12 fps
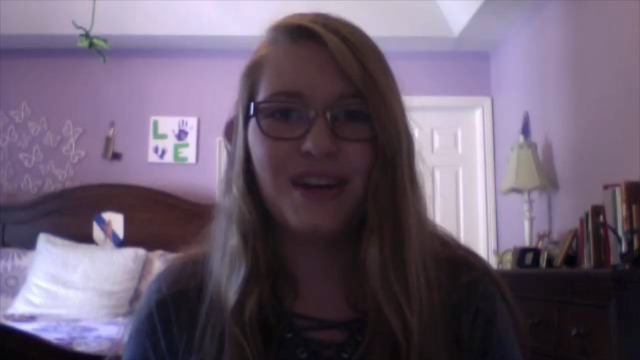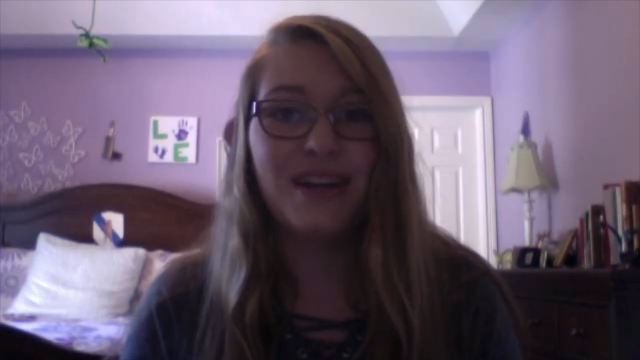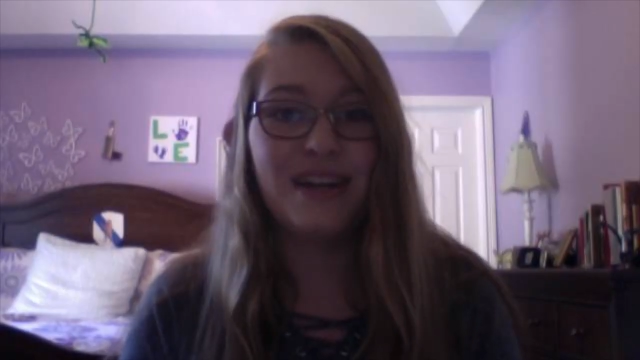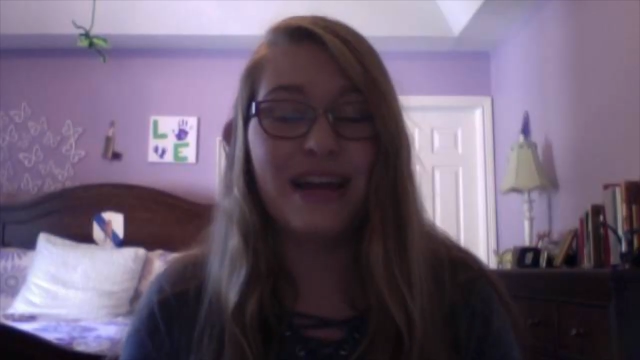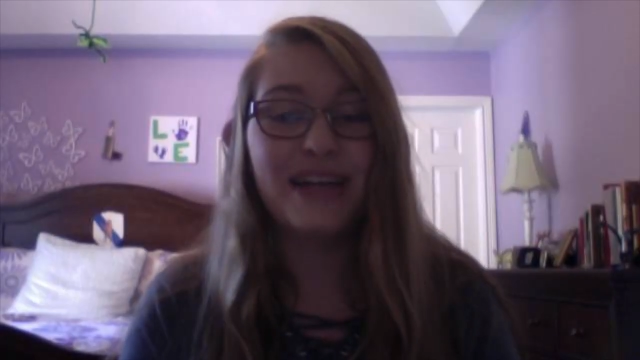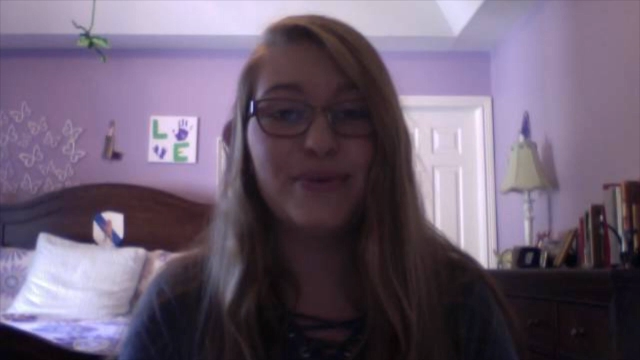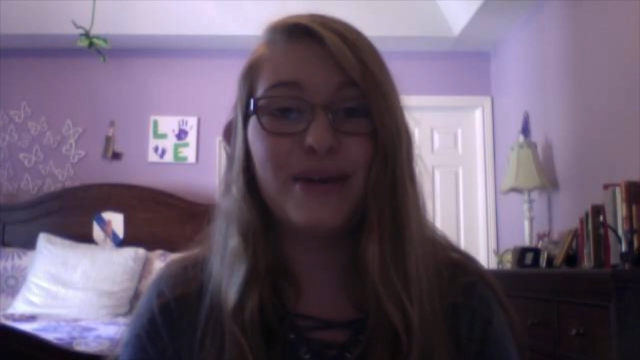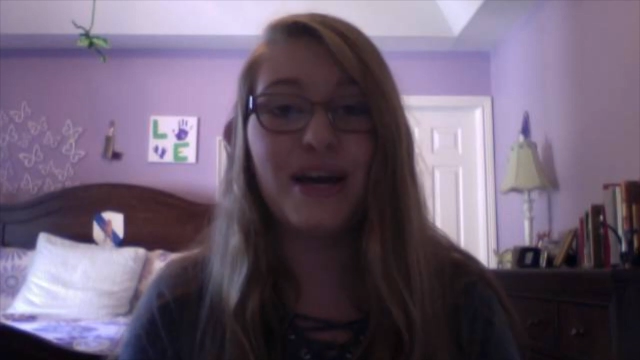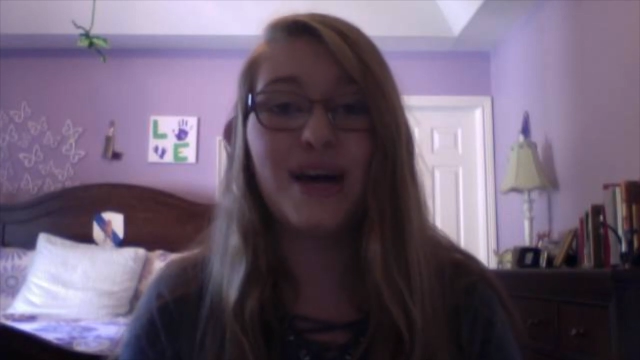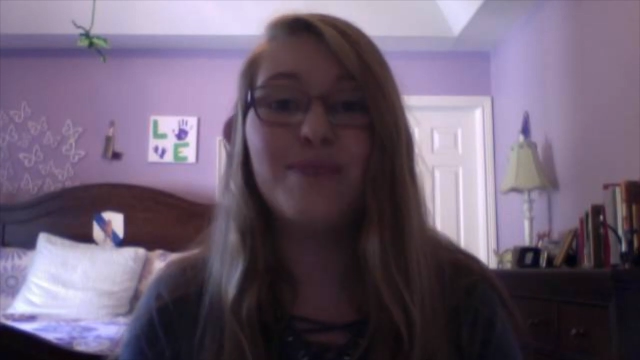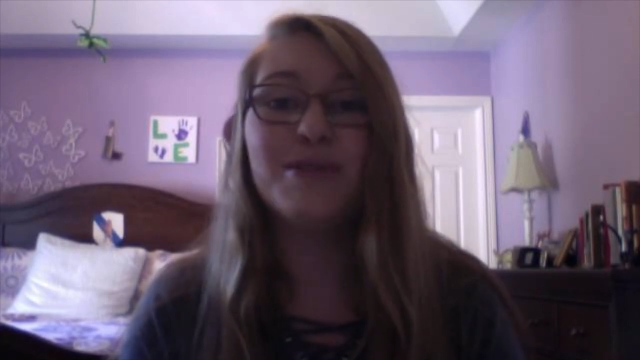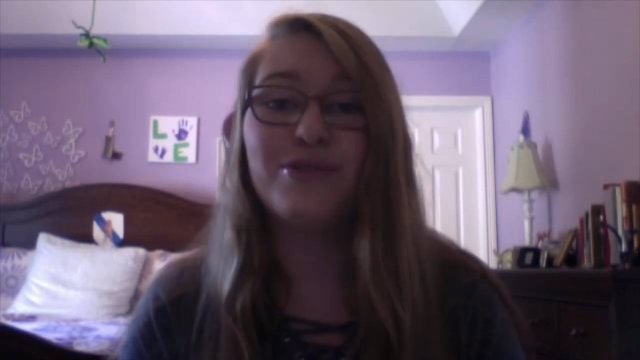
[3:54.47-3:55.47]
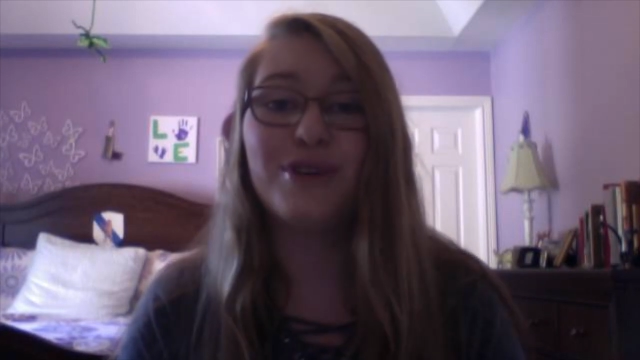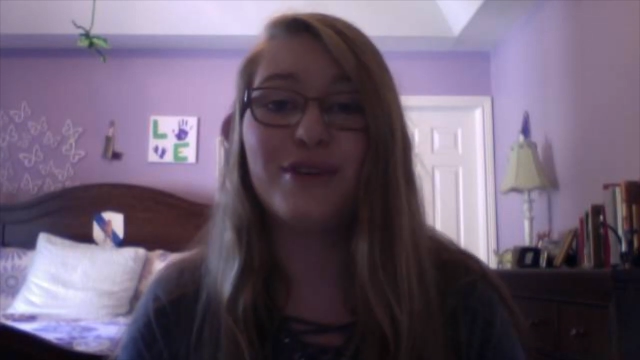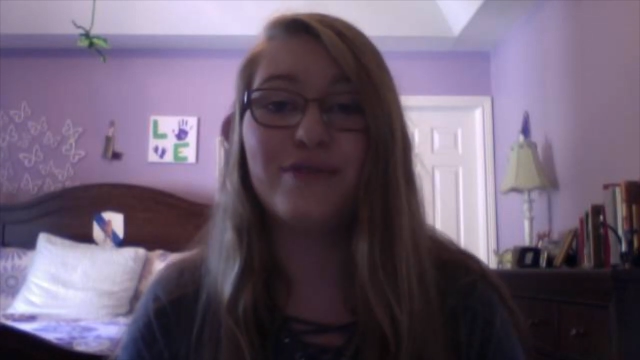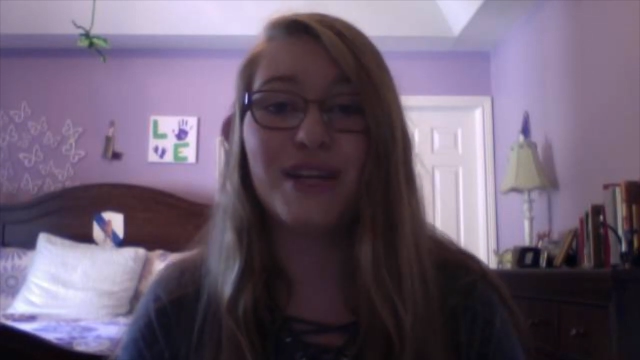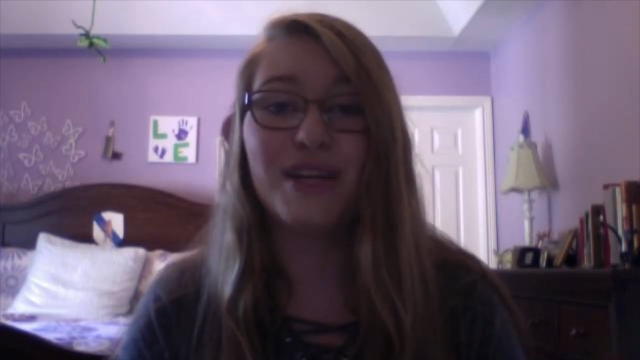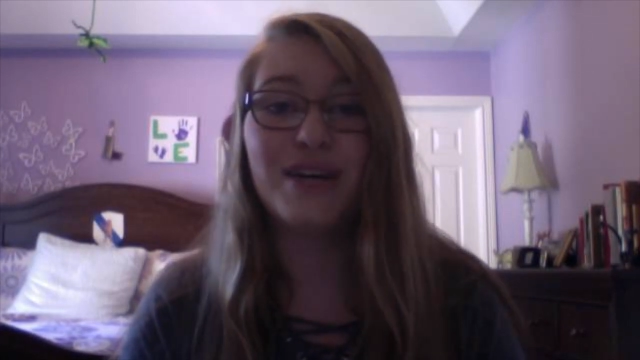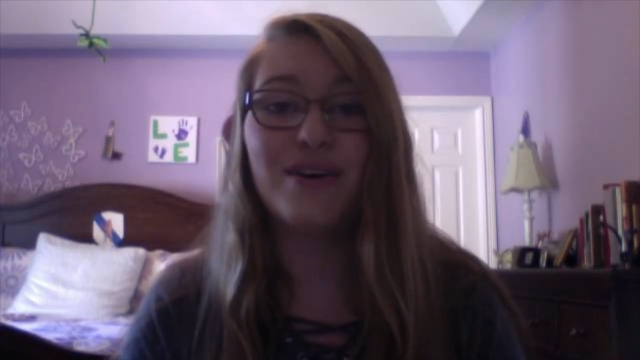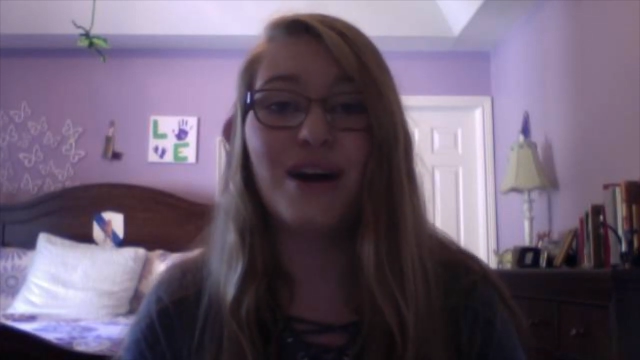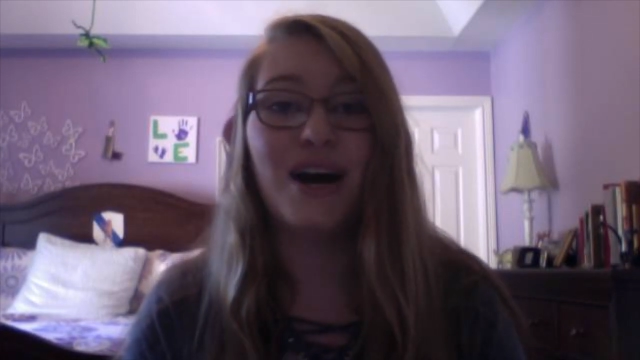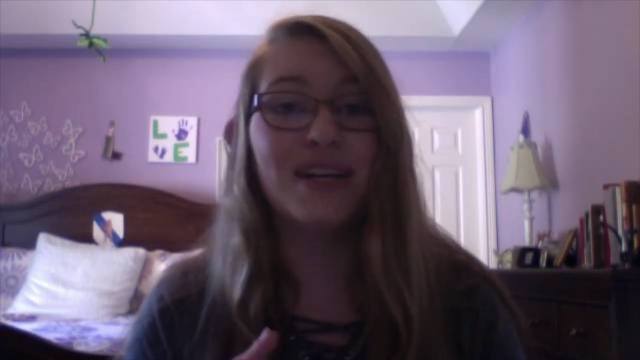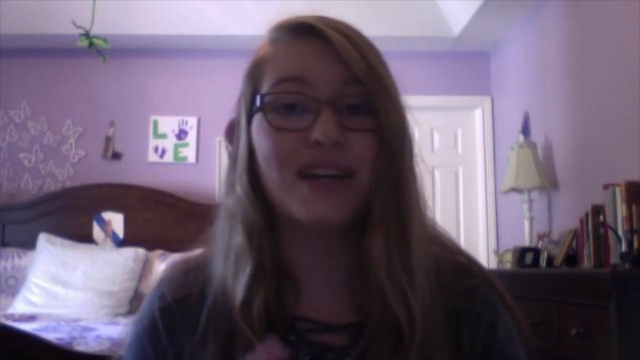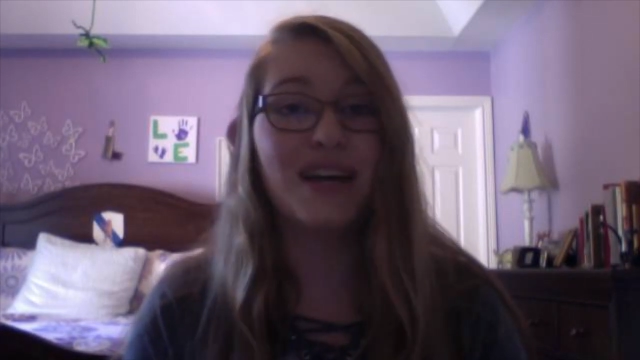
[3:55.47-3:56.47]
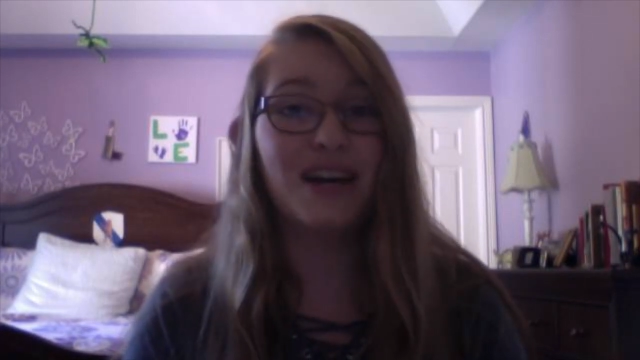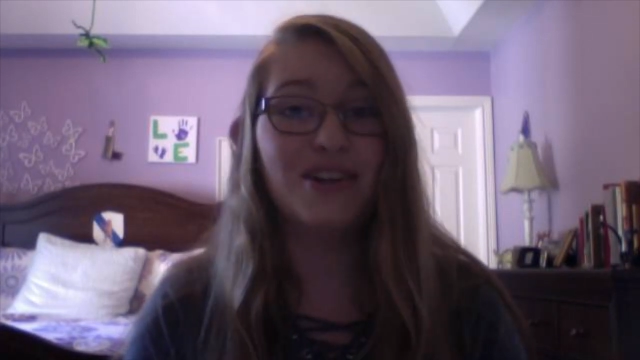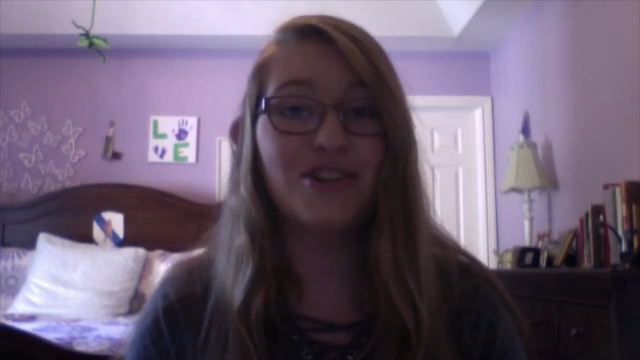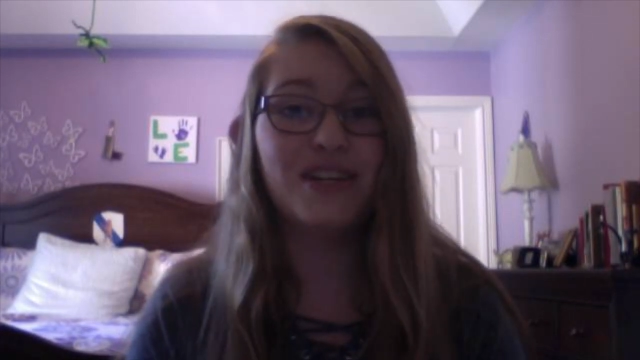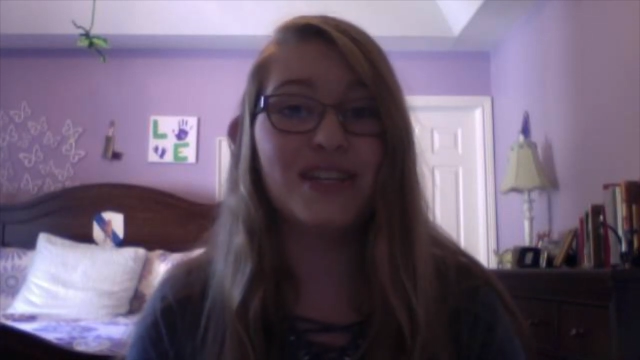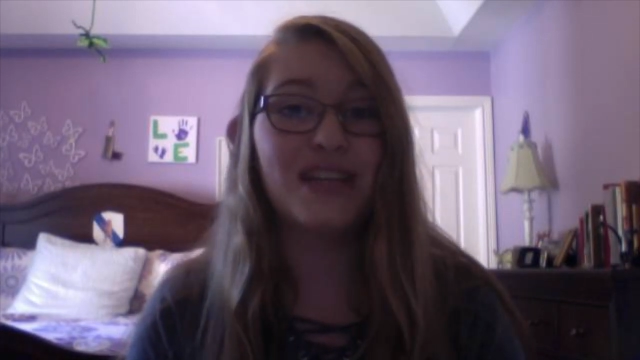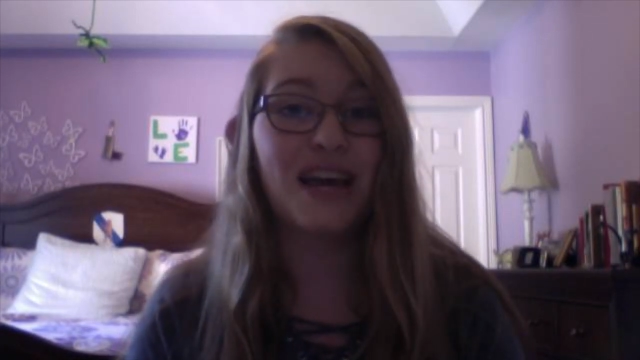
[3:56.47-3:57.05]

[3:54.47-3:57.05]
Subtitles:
Next week, I'll be doing a video on countries